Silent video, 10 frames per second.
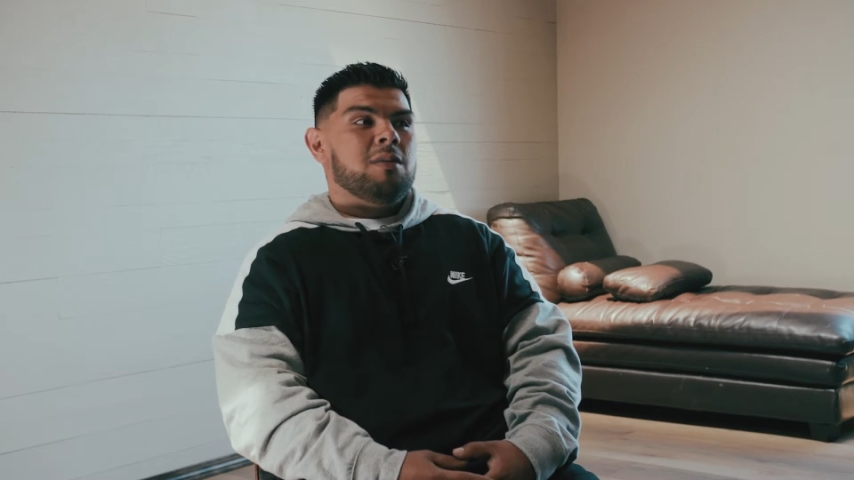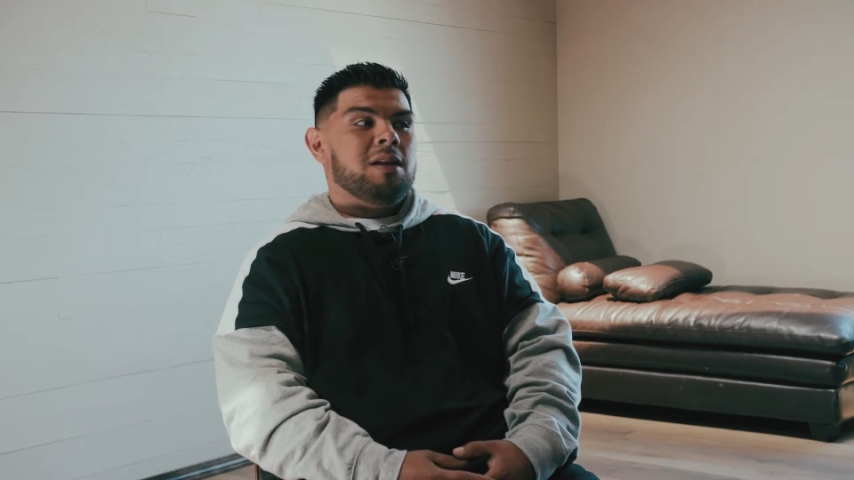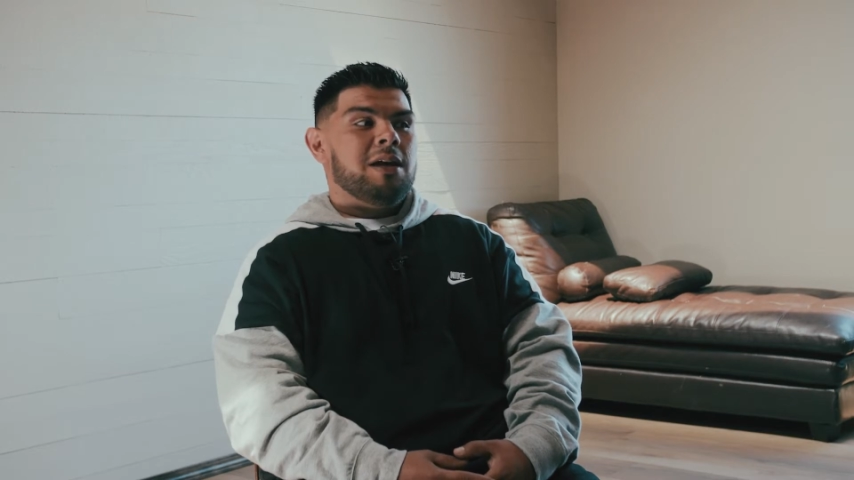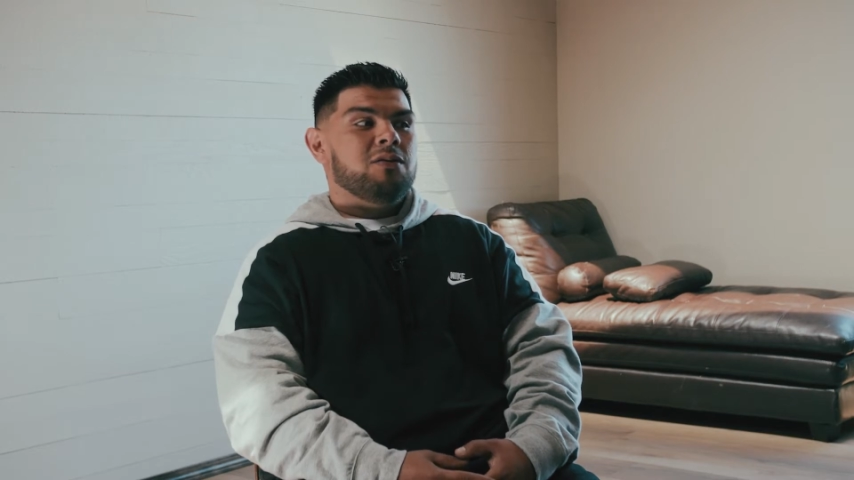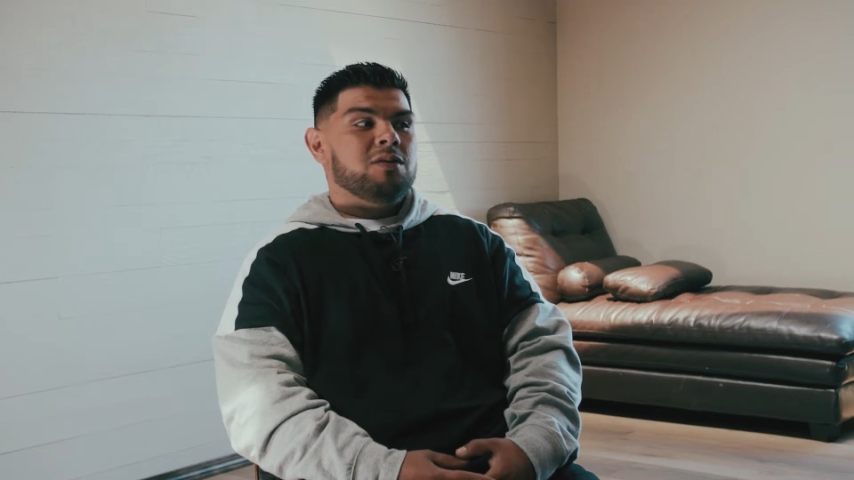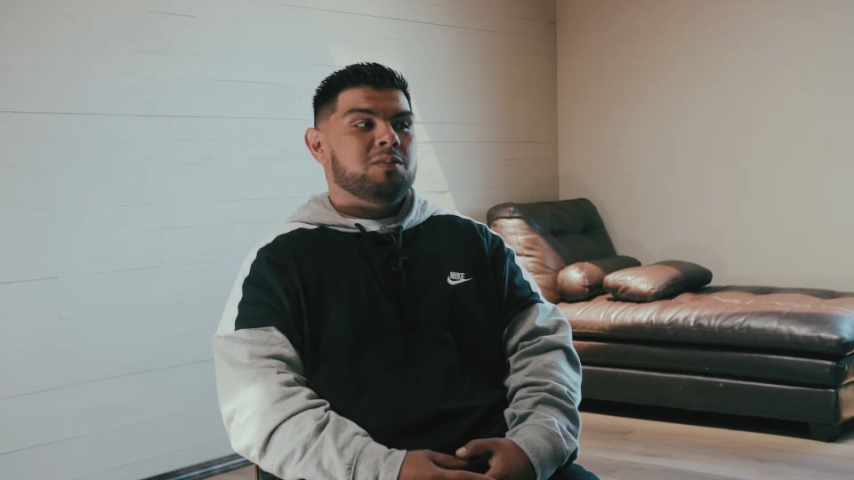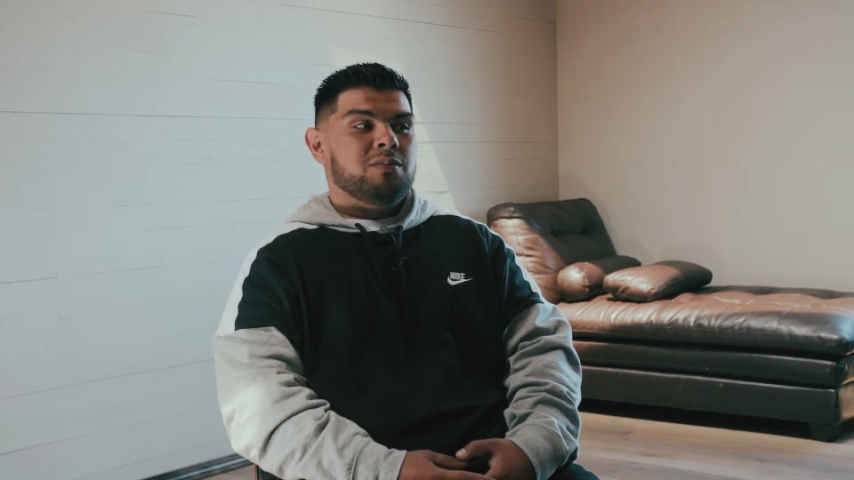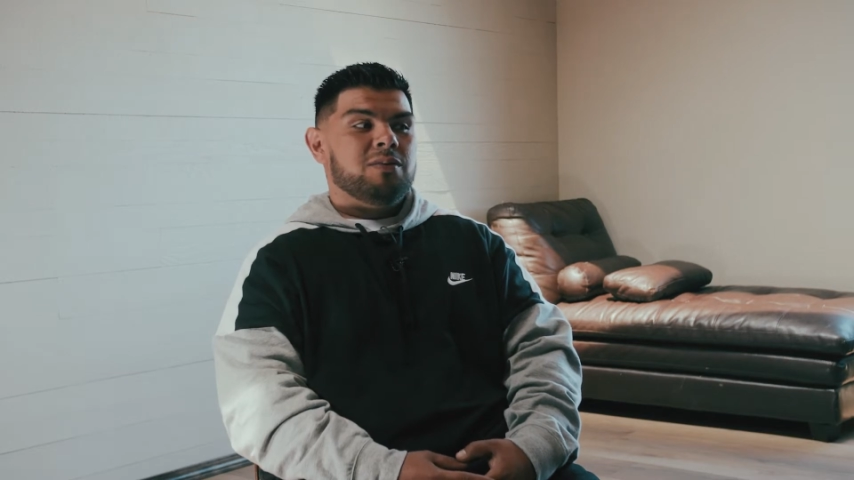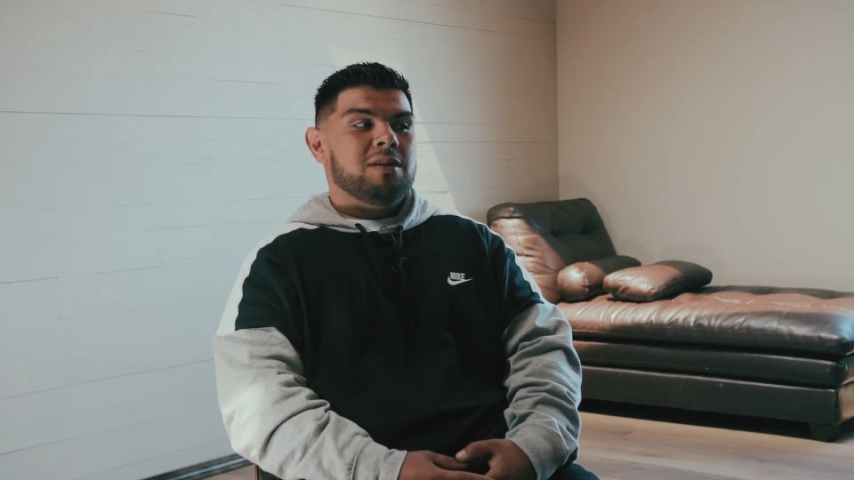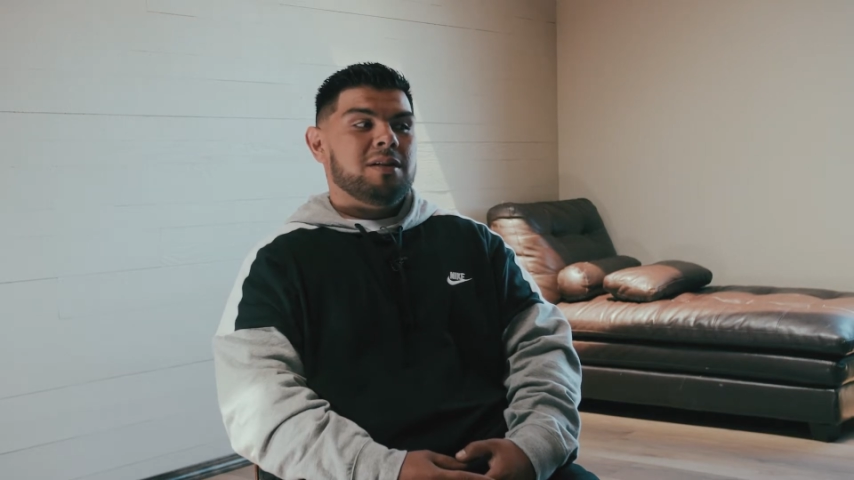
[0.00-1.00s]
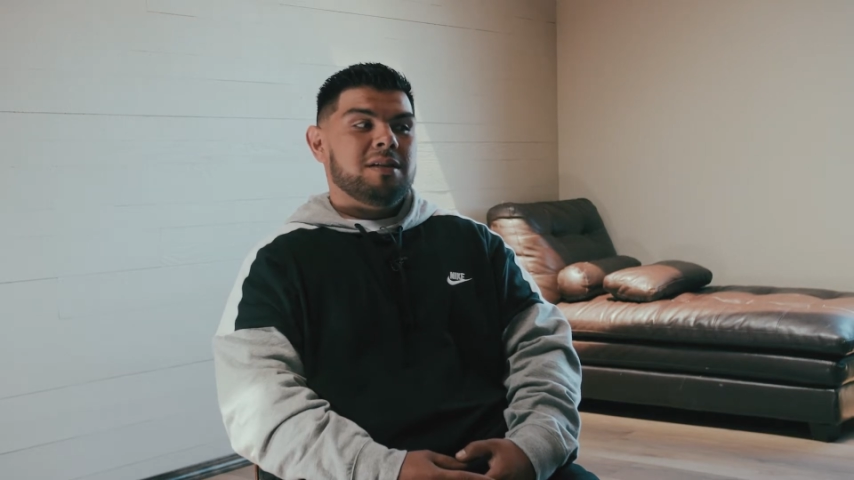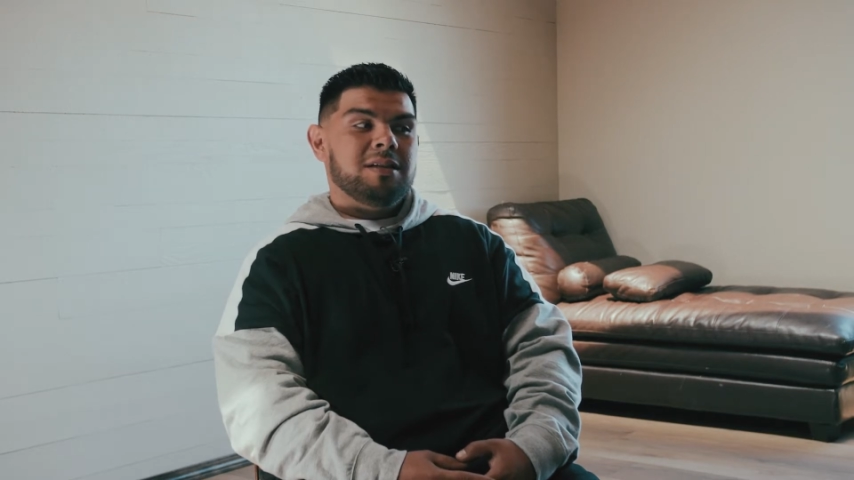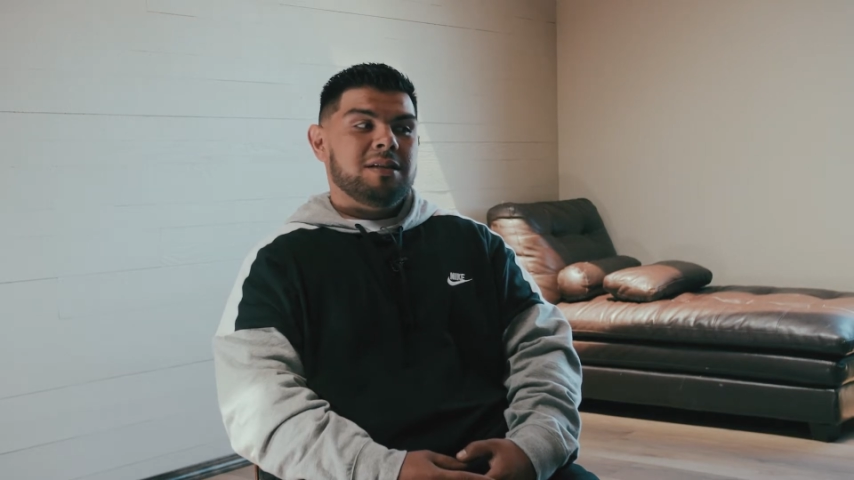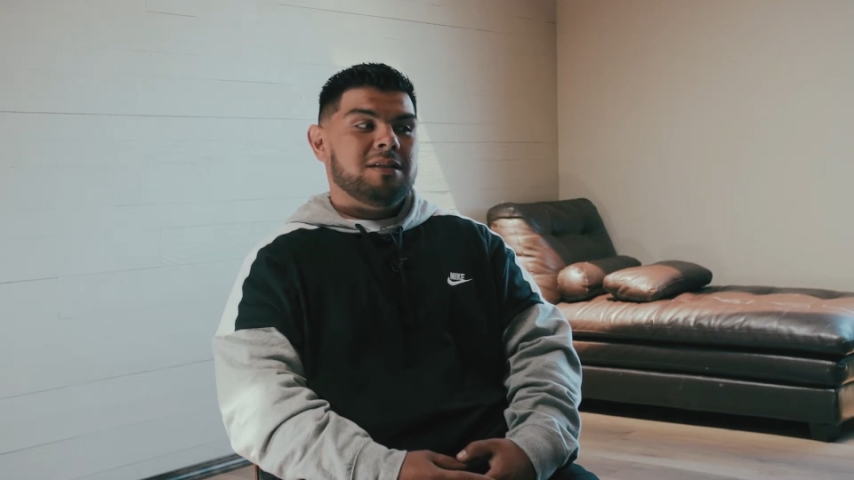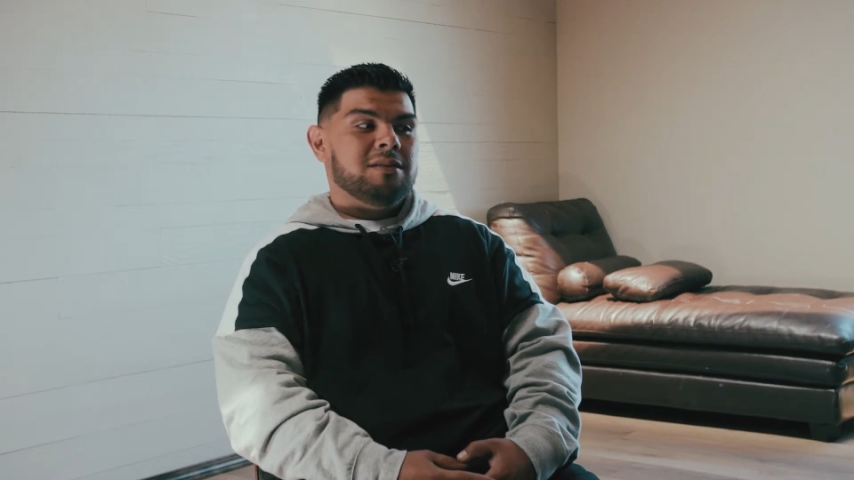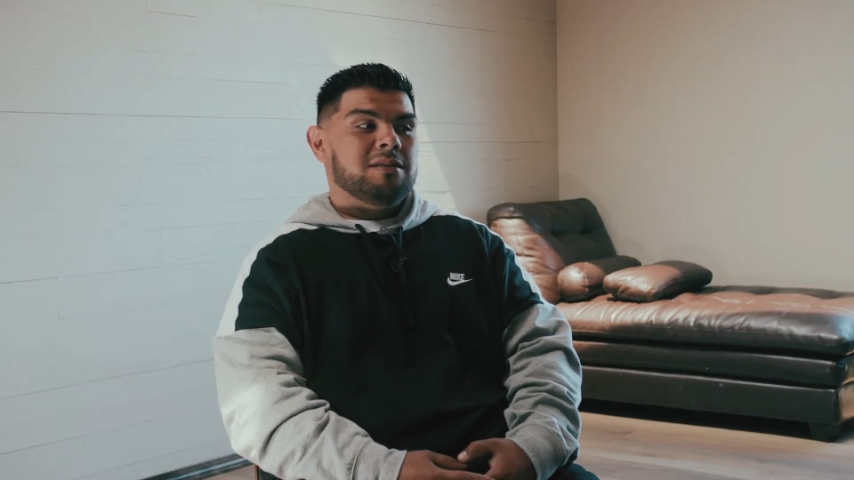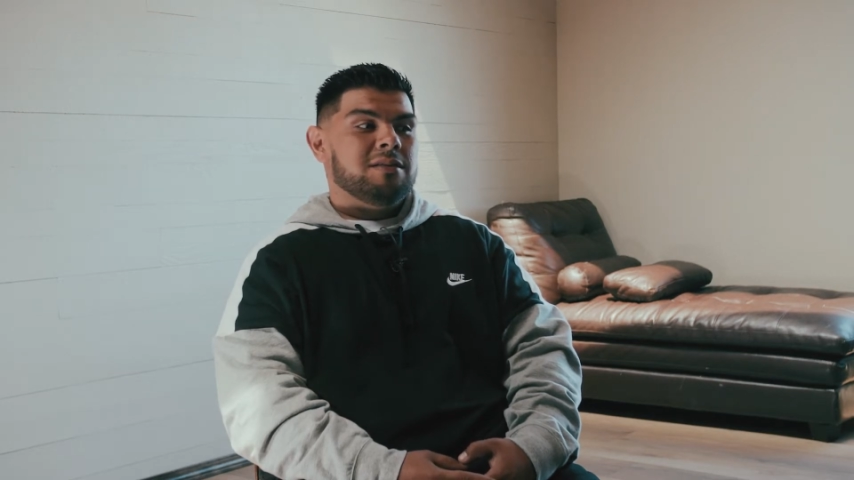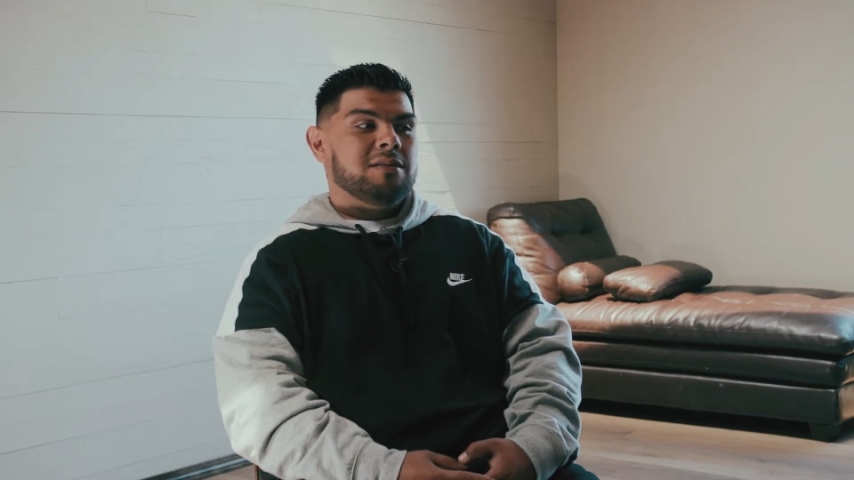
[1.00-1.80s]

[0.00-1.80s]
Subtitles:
my life was pretty